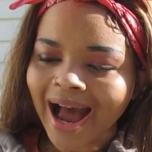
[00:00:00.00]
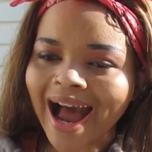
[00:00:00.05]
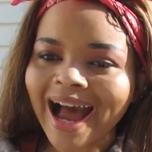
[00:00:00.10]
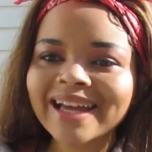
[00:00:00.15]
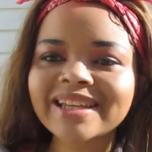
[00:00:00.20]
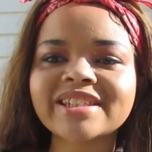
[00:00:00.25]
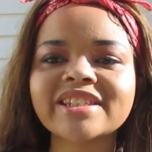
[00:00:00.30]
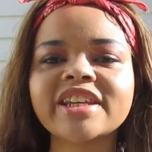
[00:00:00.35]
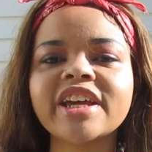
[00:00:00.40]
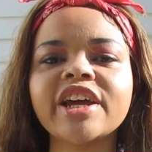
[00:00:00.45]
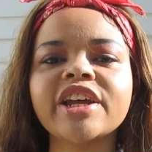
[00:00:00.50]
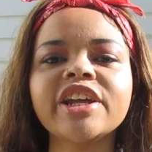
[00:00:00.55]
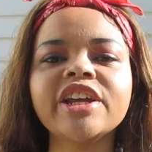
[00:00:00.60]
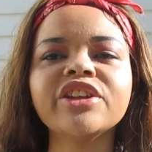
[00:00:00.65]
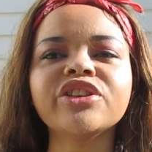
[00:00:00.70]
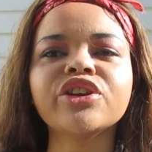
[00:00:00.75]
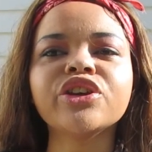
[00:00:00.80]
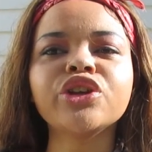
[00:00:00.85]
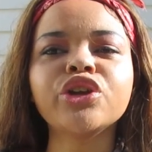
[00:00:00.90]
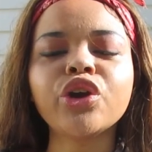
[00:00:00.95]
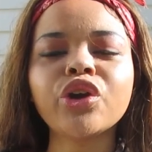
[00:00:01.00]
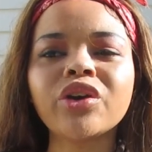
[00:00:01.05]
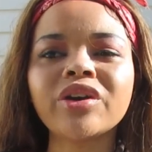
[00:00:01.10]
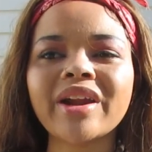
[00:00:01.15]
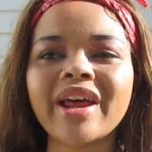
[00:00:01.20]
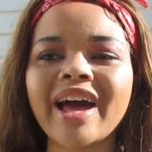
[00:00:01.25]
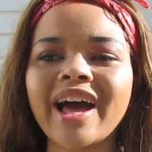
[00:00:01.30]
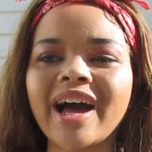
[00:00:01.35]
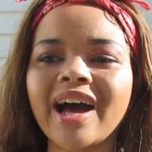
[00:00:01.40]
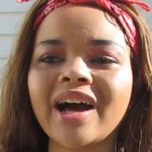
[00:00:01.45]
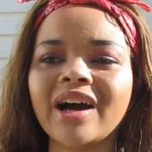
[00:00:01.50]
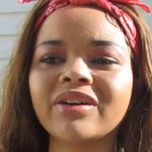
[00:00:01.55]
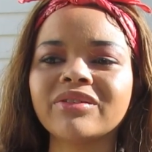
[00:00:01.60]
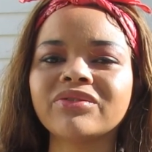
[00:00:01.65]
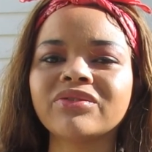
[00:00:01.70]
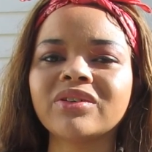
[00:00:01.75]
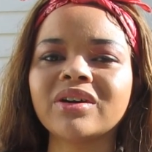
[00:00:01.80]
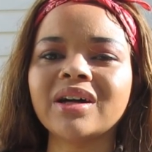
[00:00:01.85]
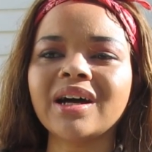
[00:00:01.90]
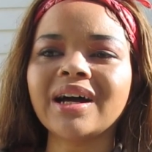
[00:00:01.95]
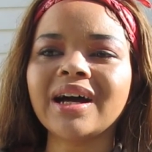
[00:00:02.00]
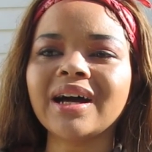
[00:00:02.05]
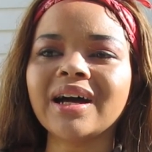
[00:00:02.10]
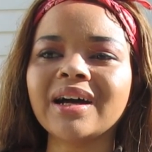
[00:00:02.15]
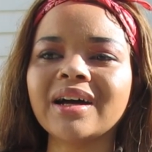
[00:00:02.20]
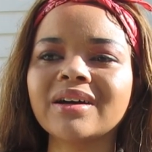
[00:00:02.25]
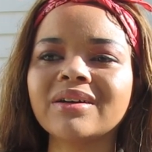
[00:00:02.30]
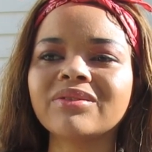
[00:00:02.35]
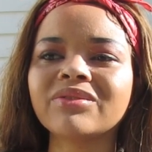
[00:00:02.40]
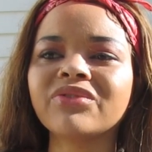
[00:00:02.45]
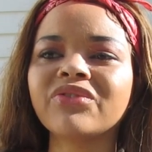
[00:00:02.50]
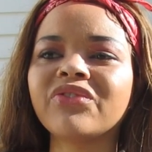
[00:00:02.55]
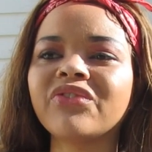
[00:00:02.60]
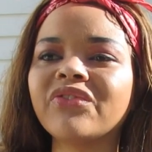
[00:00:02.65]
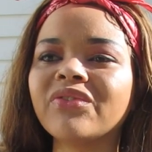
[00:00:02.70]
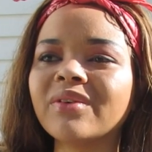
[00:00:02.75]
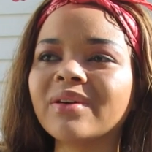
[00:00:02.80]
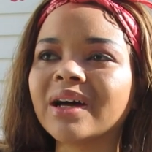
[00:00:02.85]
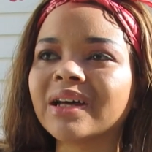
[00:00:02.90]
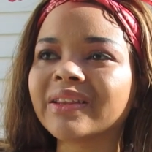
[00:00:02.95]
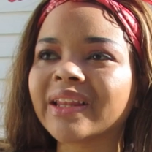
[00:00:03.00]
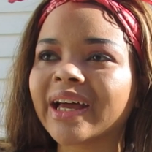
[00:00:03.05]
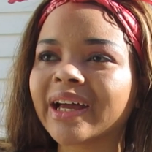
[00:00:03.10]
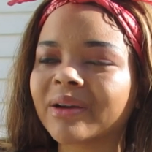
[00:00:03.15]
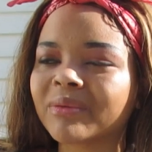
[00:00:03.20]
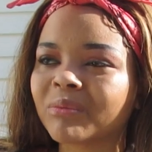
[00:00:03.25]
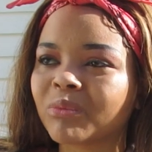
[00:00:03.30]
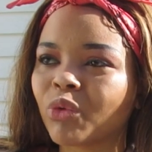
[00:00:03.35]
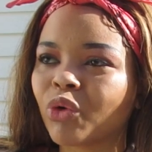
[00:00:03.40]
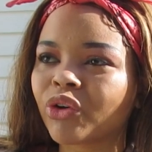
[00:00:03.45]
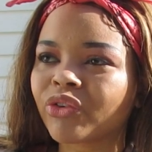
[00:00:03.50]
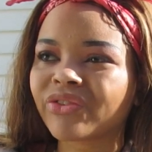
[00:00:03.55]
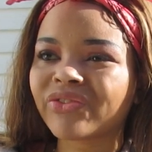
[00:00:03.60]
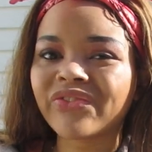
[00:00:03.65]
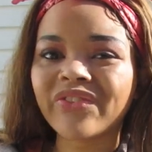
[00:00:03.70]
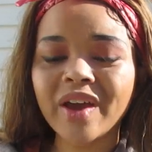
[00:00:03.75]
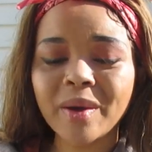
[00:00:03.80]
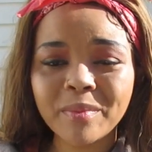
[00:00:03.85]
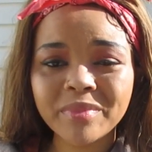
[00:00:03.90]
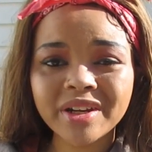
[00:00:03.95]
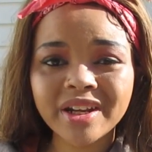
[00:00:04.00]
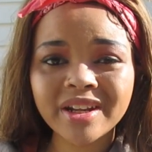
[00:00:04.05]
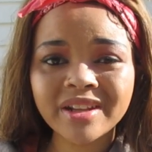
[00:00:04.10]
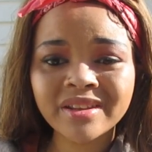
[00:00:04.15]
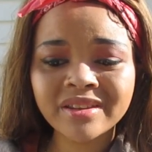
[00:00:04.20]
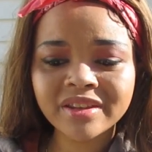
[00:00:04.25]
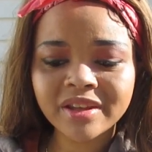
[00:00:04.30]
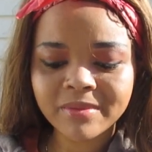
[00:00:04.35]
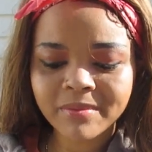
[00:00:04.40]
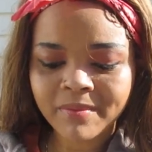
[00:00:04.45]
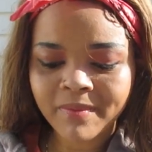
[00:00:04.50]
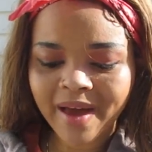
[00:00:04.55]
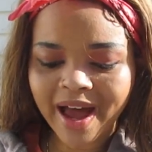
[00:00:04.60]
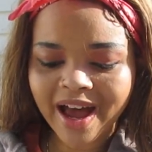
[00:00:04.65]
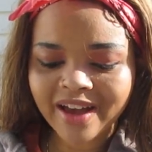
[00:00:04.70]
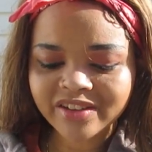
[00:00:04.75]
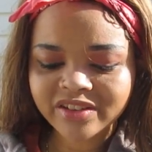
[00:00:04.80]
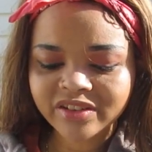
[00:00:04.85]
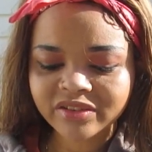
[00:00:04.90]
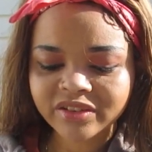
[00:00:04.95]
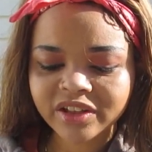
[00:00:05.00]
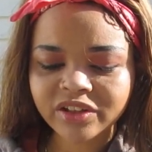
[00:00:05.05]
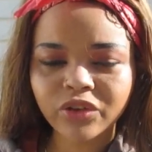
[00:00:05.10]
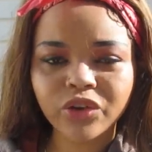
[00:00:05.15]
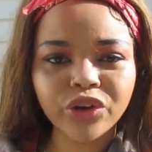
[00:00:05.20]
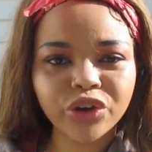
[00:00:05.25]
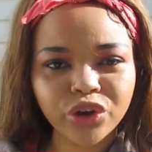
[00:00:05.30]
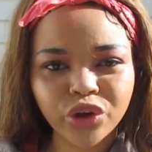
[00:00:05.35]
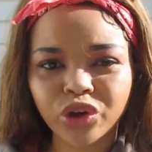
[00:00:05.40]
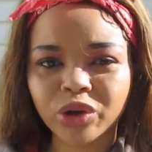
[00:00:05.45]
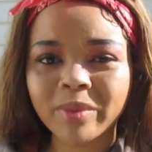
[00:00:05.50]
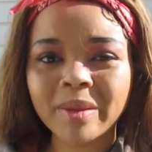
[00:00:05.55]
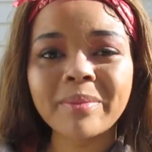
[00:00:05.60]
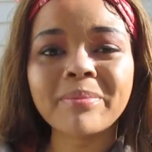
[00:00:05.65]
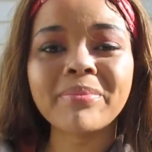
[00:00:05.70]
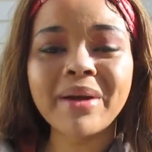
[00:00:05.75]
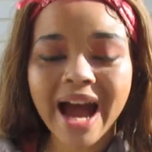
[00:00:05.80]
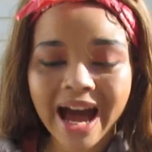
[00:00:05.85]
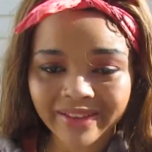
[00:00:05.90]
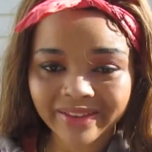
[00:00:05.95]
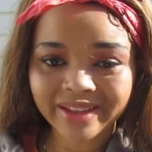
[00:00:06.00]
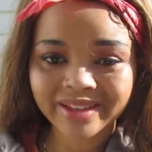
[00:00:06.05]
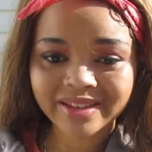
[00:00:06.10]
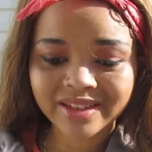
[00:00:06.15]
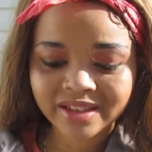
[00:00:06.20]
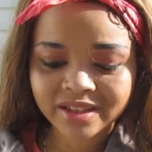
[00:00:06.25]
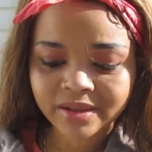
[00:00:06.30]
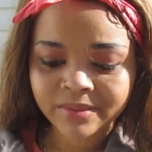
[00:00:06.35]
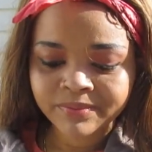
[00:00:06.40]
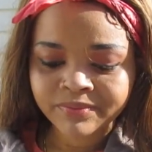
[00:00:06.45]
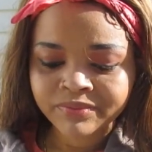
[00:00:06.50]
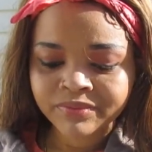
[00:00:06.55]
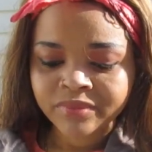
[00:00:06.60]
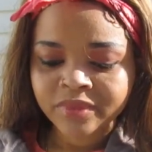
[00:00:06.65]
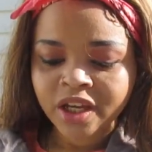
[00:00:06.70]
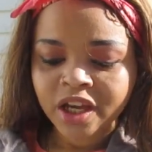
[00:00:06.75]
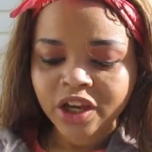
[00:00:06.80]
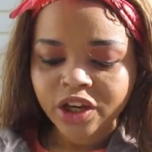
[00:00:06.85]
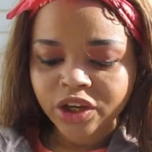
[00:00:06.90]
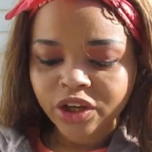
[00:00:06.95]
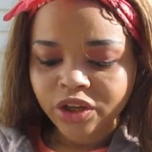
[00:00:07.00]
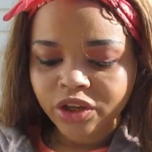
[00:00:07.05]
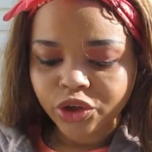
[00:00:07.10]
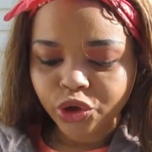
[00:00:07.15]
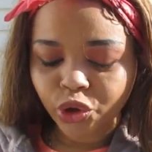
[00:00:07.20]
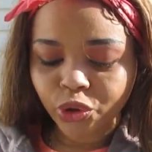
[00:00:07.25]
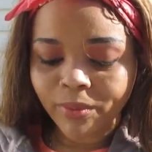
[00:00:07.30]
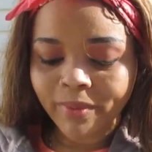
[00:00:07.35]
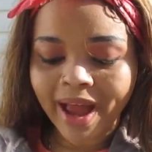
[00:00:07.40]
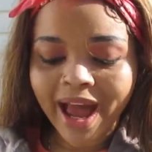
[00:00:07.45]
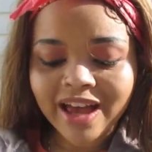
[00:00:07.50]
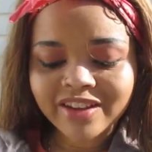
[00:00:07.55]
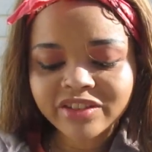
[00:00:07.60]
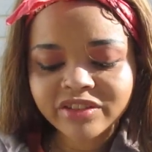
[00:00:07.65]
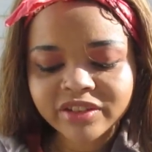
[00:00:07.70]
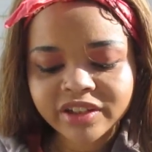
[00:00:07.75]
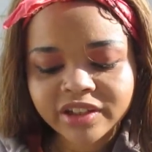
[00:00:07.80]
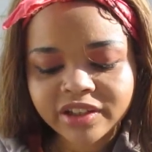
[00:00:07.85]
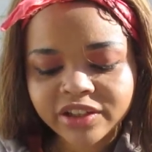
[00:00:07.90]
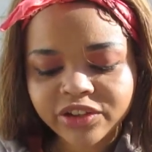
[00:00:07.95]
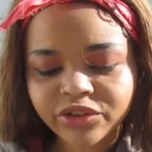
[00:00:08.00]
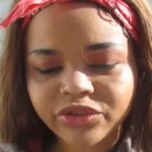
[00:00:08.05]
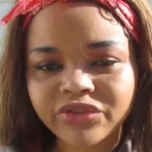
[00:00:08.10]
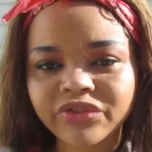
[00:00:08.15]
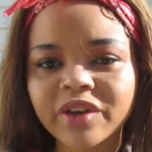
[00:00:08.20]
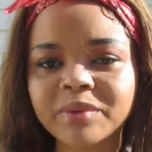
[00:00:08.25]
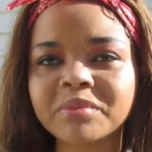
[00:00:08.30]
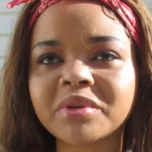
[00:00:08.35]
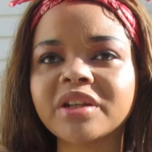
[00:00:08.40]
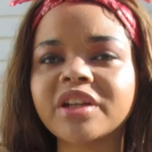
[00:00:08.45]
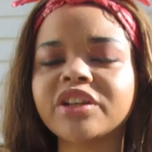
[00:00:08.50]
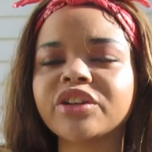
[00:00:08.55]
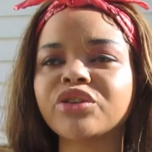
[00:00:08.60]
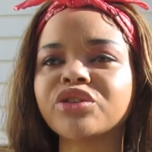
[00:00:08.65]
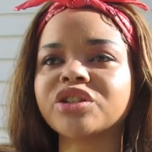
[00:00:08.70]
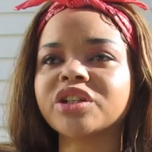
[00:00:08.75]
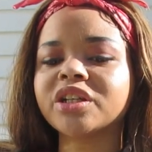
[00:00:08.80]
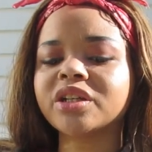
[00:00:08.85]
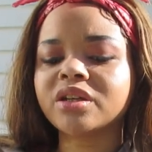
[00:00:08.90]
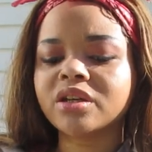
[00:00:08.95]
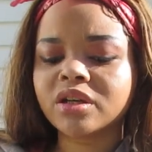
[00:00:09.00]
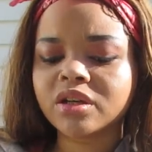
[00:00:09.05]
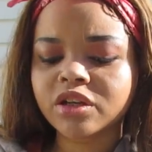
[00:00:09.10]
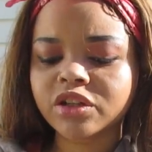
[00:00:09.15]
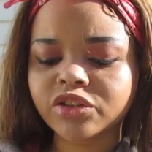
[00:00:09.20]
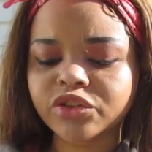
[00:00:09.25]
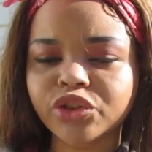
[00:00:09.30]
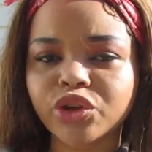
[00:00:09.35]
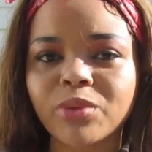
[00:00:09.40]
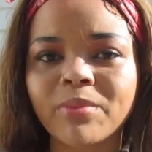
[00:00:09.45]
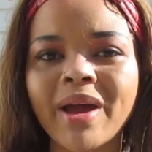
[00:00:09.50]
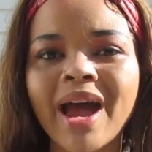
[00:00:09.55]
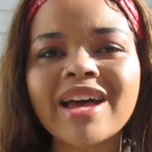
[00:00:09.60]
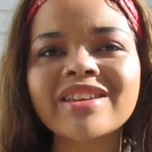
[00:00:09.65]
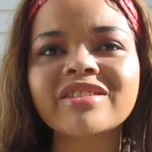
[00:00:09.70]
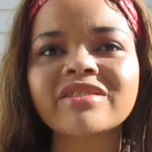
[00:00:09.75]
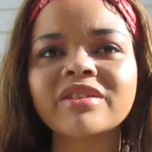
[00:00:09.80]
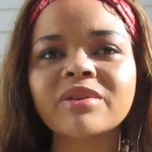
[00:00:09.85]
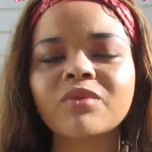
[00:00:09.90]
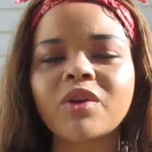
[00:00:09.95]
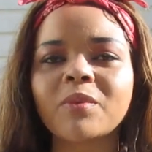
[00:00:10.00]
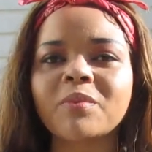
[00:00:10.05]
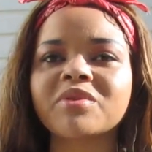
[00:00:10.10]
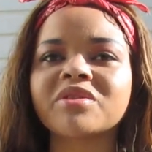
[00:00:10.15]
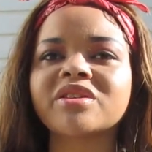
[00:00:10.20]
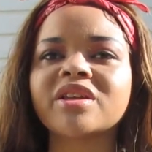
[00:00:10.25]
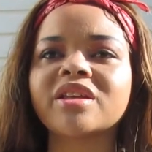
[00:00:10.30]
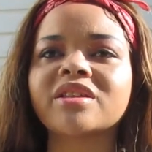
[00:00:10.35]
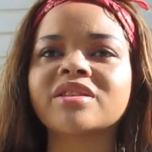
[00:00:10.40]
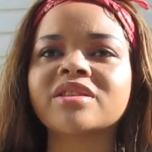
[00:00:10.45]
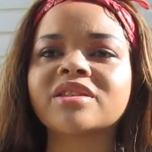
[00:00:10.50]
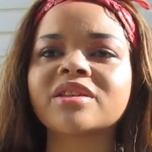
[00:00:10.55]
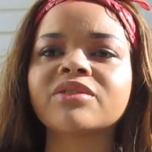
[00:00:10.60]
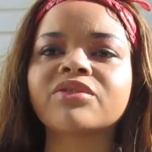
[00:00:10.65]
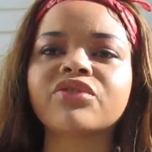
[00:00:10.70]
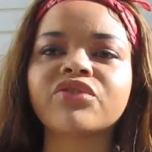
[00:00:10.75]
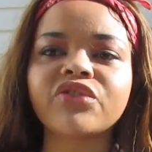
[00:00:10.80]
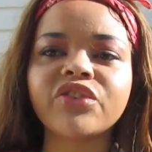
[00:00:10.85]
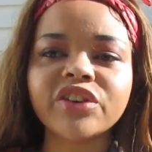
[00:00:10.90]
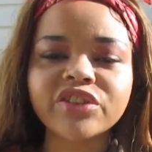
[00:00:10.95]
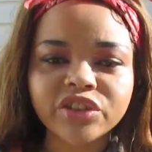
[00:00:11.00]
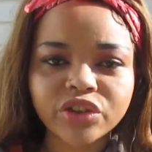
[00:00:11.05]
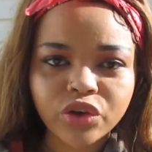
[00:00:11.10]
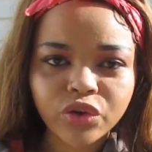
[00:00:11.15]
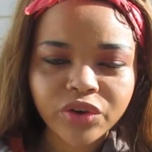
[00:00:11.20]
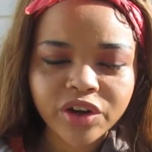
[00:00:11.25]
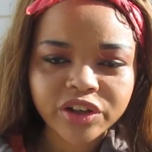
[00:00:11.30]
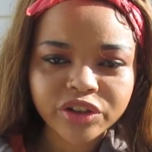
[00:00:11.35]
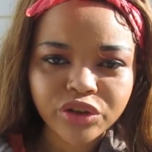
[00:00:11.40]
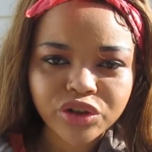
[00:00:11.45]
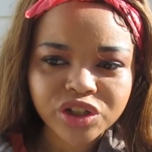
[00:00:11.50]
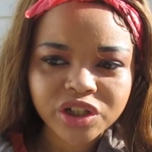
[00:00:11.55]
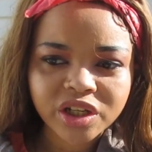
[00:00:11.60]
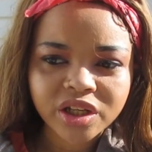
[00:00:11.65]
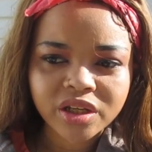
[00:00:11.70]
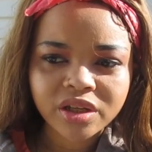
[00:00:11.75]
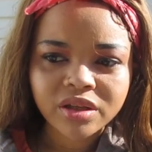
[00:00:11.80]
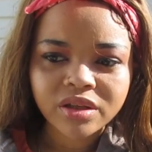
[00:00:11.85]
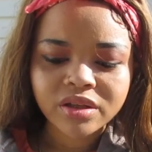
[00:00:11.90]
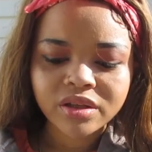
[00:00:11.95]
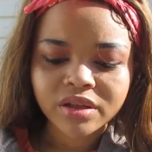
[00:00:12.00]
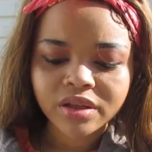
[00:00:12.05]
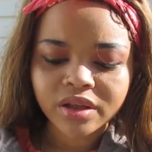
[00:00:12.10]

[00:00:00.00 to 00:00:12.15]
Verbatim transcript: I said either you're gonna have like more feminine than masculine or you're gonna be balanced. You're masculine and your feminine energy so your masculine represents physical energy